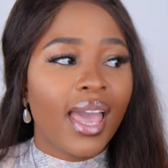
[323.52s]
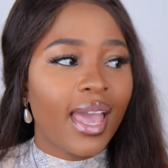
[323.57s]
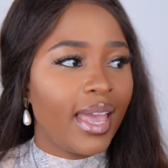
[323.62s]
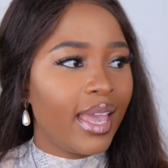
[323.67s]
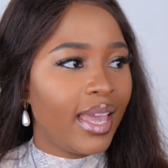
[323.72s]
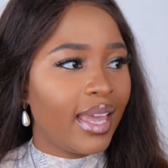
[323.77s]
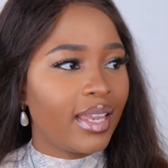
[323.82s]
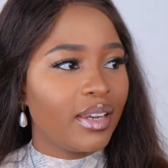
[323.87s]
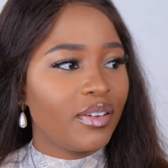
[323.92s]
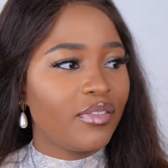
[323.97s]

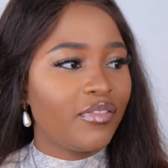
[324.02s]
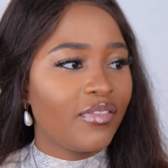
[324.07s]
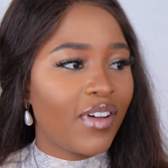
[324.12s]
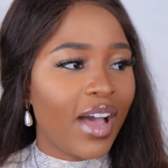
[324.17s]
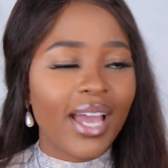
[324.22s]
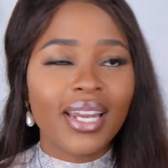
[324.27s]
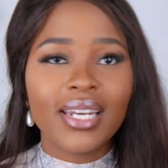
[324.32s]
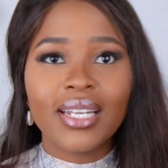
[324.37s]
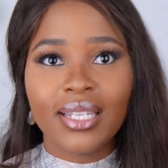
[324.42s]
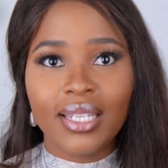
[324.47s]
and
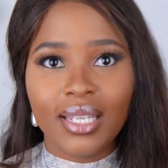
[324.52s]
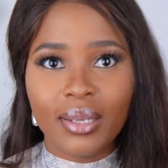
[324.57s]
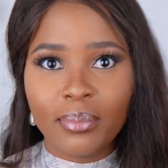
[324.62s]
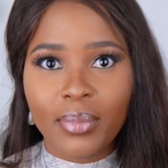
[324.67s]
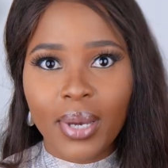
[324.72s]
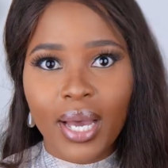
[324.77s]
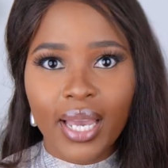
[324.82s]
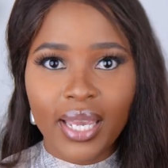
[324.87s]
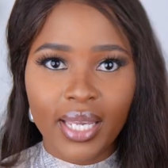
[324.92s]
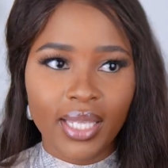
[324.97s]
finally
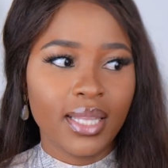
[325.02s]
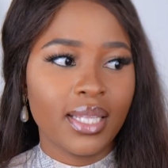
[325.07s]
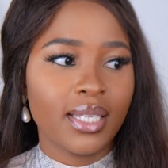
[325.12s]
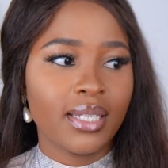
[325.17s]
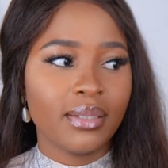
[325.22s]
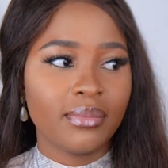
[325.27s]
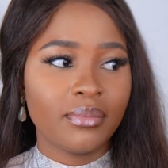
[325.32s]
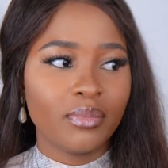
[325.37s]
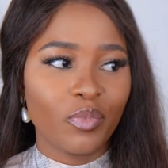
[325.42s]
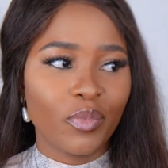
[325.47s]
buying
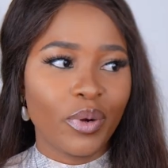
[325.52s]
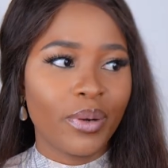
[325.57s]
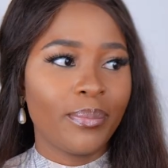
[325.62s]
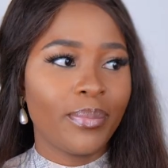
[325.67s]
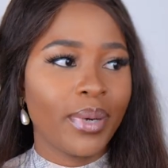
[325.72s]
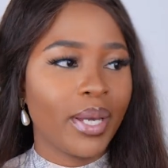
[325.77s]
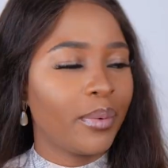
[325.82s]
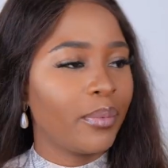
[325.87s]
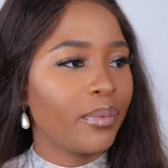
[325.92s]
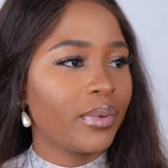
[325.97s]
them one
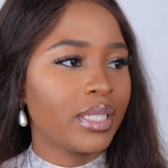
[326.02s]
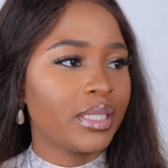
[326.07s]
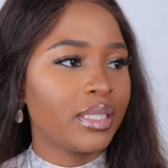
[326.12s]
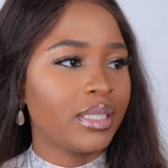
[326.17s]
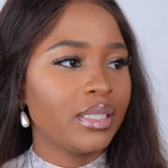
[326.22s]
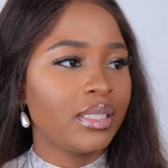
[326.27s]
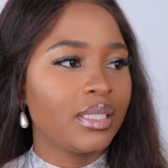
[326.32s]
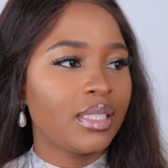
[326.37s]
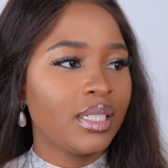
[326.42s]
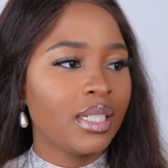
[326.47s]
by
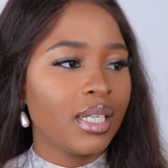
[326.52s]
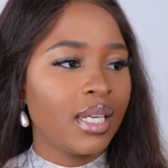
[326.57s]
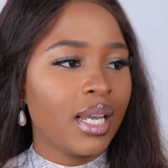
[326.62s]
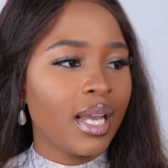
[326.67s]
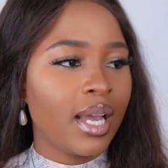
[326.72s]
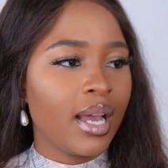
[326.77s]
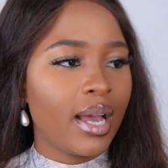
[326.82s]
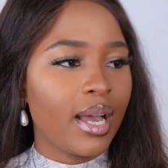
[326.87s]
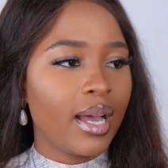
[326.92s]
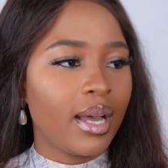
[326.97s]
one.
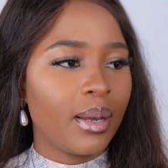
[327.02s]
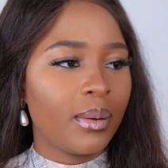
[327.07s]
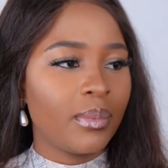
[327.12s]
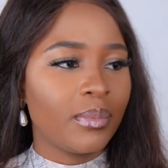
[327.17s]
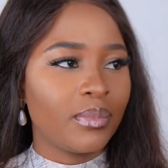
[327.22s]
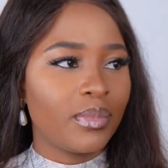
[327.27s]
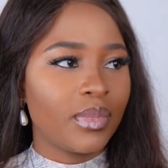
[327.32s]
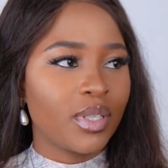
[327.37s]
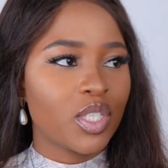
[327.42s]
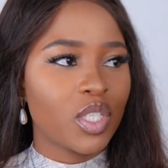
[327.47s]

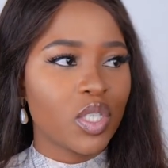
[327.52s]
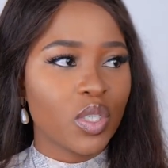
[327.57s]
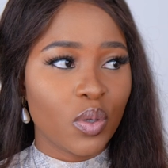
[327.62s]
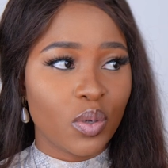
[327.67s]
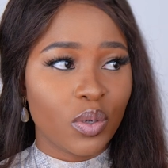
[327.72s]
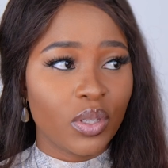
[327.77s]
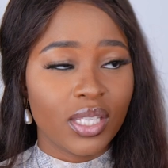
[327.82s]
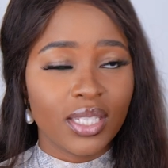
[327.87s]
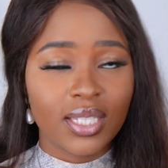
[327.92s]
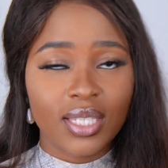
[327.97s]
Um,
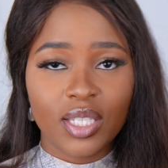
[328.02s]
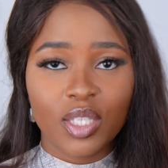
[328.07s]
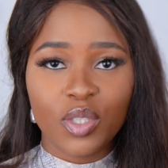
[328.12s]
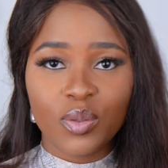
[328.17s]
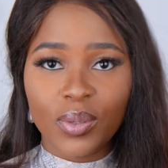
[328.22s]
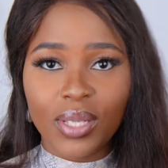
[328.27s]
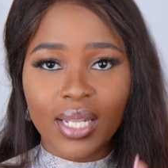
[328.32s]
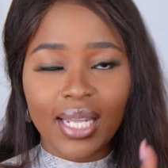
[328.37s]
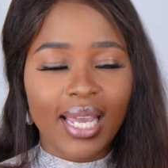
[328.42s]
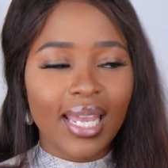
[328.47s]
so this is
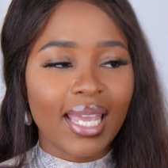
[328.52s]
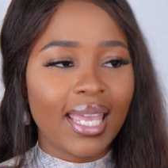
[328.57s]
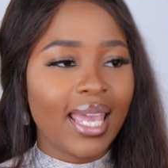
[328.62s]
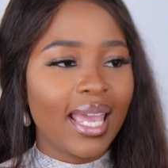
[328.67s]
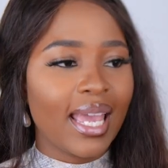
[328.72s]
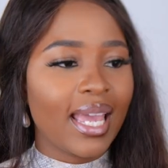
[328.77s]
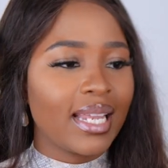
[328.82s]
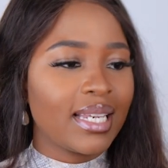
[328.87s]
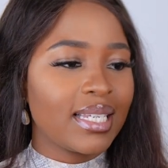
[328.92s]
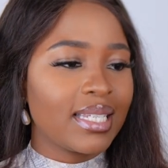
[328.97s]
Sweet Like
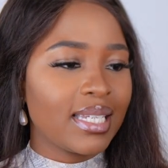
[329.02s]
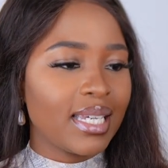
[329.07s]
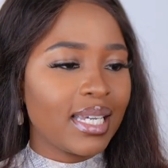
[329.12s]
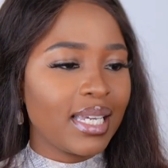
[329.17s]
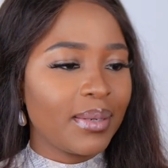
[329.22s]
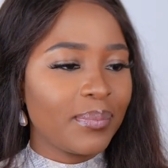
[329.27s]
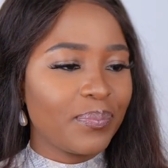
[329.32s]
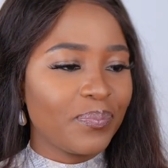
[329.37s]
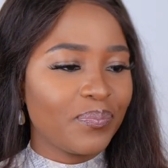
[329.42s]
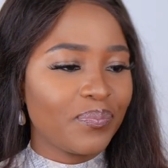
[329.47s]

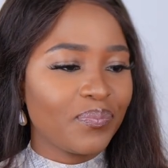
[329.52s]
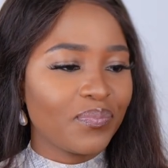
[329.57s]
Candy,